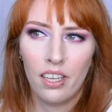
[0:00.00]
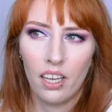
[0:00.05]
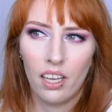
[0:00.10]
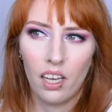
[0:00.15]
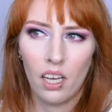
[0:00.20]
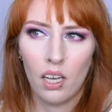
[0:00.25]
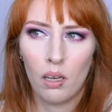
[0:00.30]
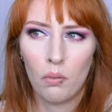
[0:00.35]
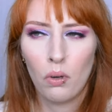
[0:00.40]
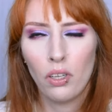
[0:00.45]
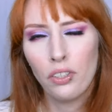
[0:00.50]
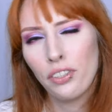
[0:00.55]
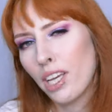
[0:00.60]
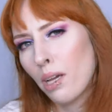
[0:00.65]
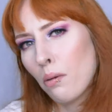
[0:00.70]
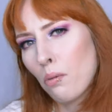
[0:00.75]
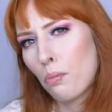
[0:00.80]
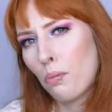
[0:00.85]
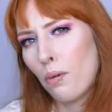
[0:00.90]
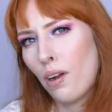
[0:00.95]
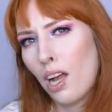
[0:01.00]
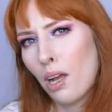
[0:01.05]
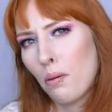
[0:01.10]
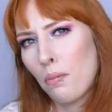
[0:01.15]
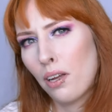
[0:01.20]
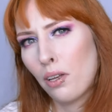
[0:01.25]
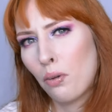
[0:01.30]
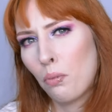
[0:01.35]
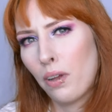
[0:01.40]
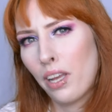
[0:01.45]
Uh, one type of bra,
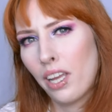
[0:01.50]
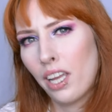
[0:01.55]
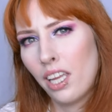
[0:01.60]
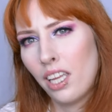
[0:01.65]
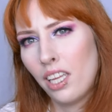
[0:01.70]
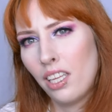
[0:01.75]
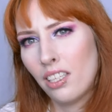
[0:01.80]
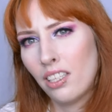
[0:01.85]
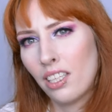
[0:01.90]
by the way,